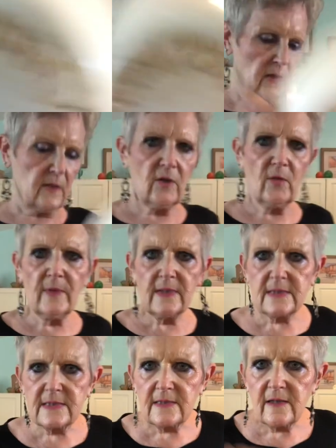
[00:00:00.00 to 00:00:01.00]
a little bit of
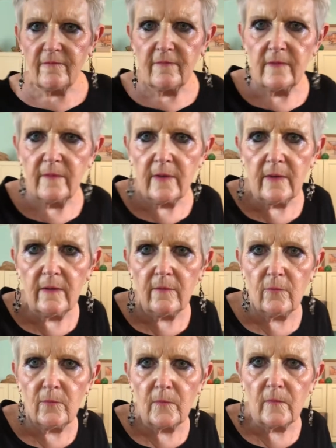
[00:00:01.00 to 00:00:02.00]
stuff on there.
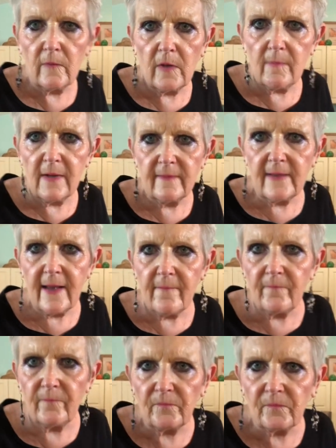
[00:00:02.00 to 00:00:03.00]
Oops, sorry about that.
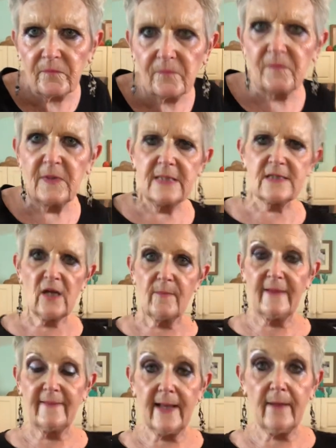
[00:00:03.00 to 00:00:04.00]
Sorry
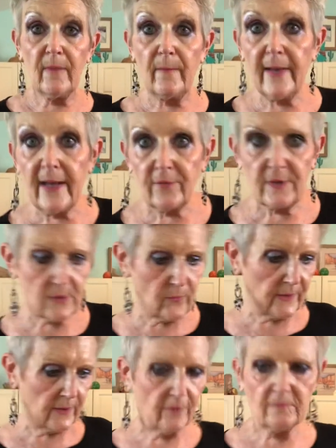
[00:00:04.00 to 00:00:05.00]
about that, my battery's
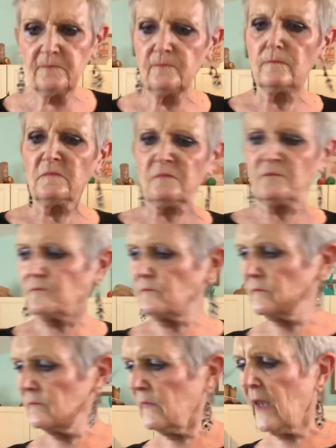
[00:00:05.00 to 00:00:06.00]
going low.
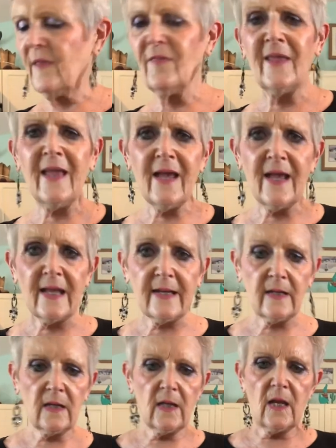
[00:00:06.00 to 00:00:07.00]

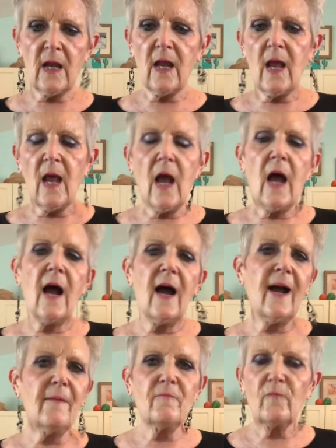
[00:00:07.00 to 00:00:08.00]
Then,
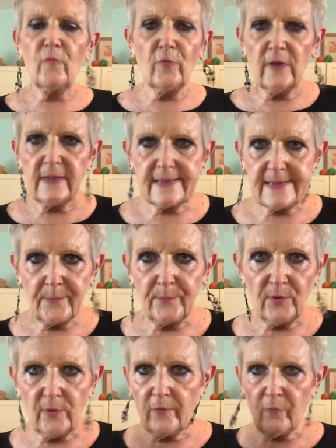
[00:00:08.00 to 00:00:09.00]
I'm really
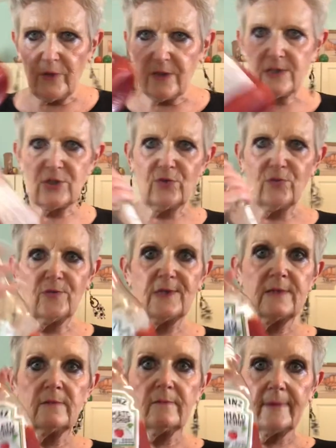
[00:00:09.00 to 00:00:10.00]
simple, and we just
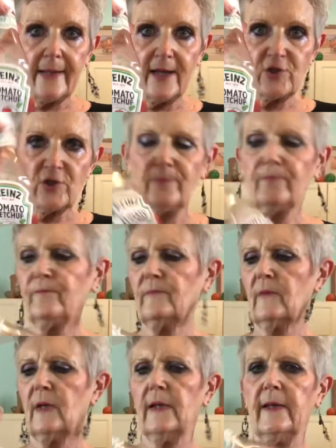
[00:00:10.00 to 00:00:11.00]
use ketchup
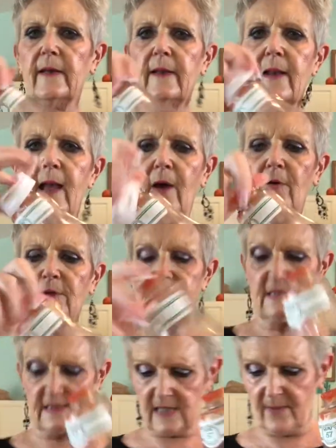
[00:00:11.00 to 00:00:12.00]
in our
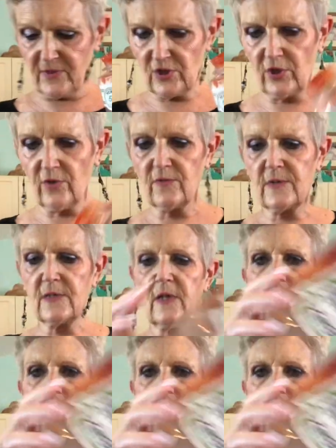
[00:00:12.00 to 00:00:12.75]
sloppy joes.